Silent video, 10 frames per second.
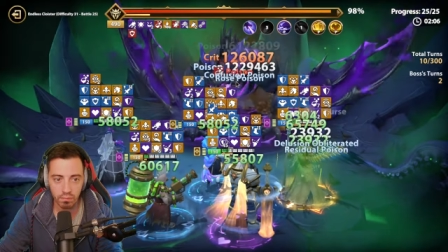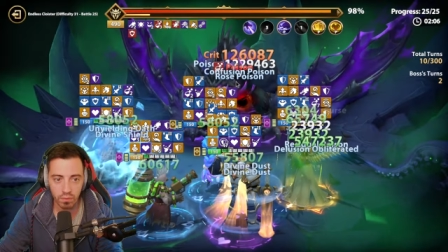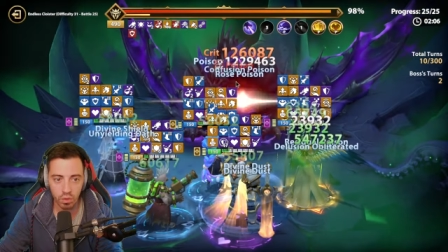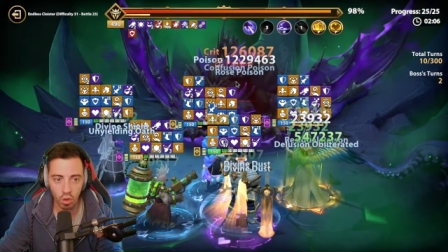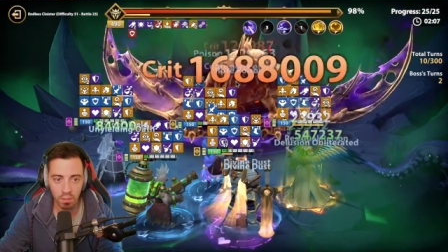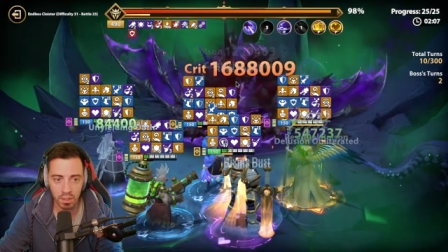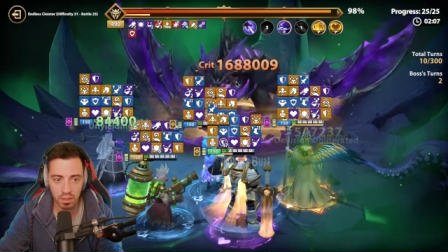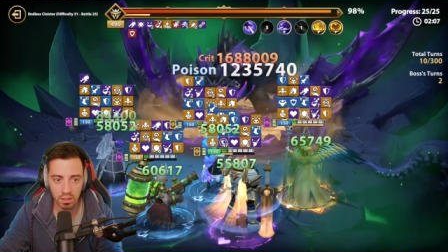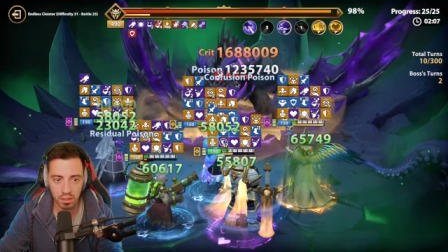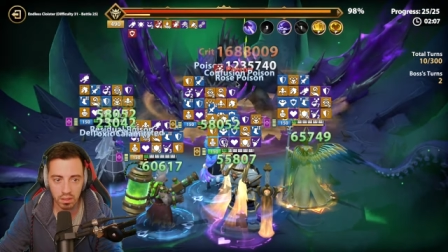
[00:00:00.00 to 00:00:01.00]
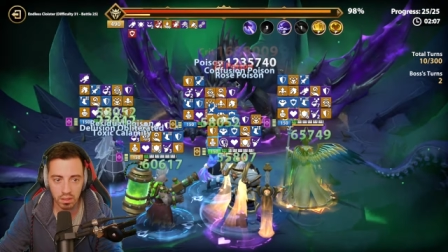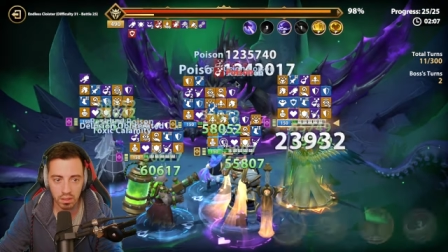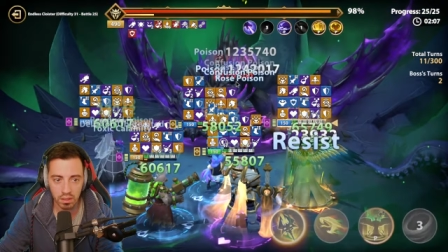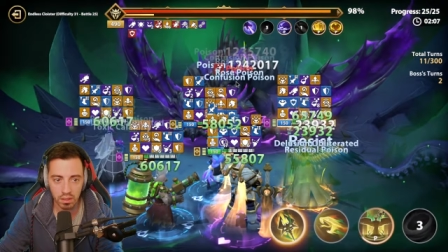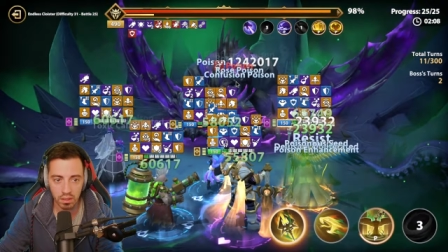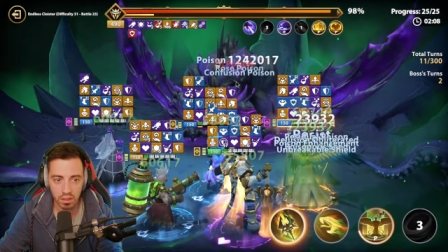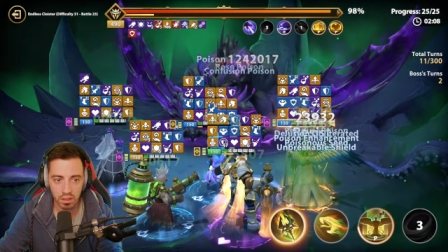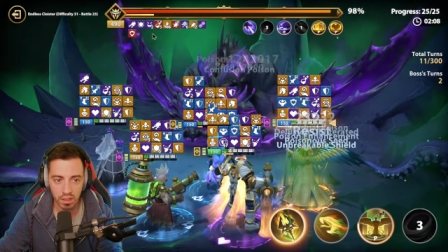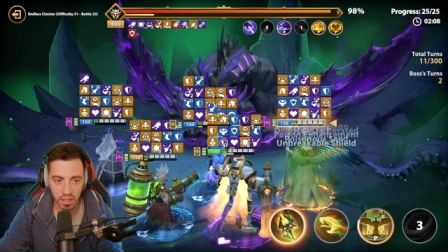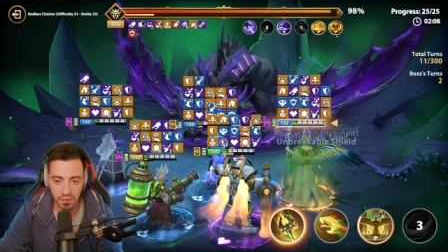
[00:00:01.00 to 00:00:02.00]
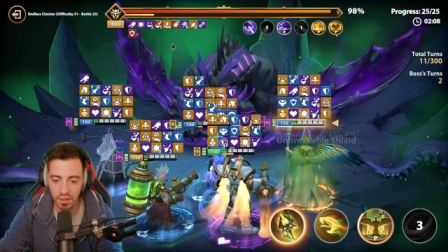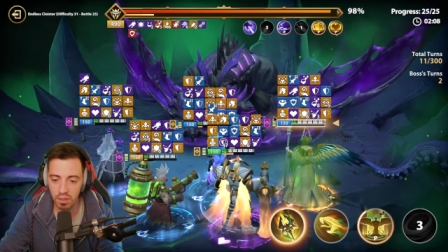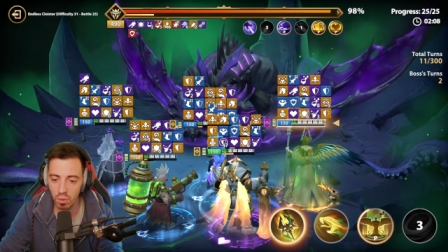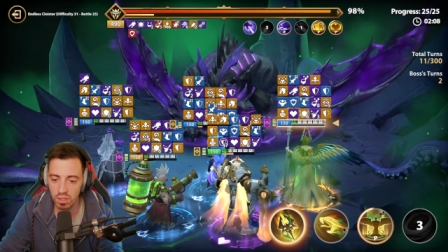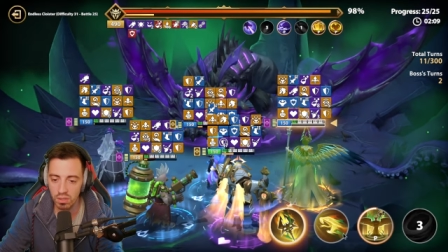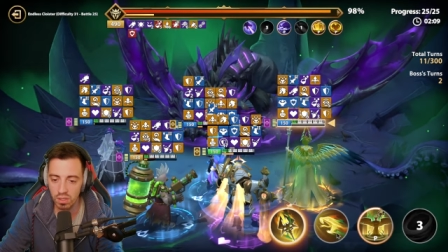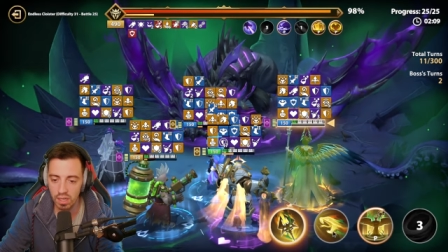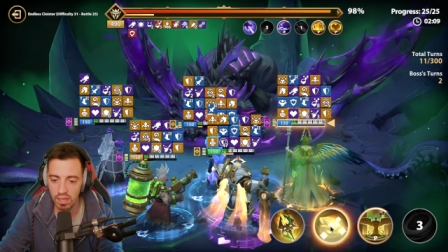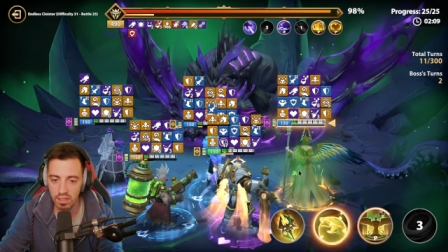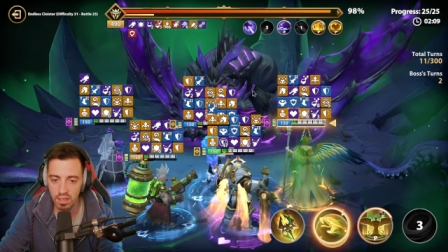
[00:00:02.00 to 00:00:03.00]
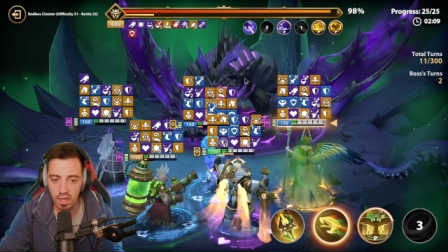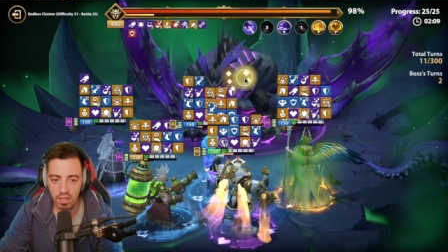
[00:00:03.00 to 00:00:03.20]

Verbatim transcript: Normally. Yeah, that was the case.